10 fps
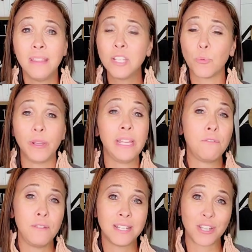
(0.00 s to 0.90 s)
This really
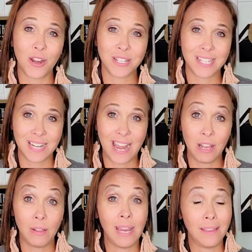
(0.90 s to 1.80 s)
fits our
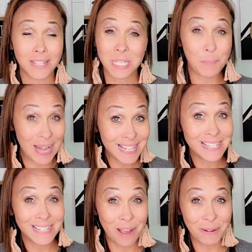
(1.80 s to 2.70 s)
style and the
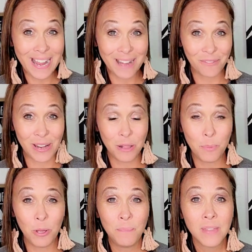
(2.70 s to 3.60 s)
space that we had
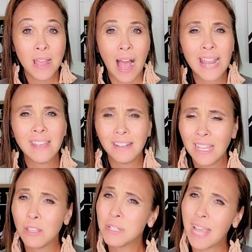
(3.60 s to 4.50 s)
available. I can
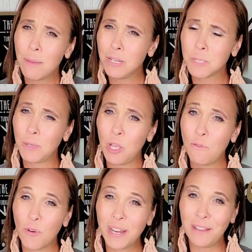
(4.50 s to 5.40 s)
link those cabinets
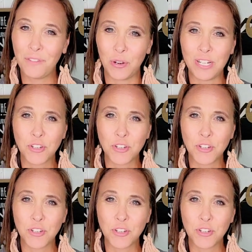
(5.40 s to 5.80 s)
below for you if you're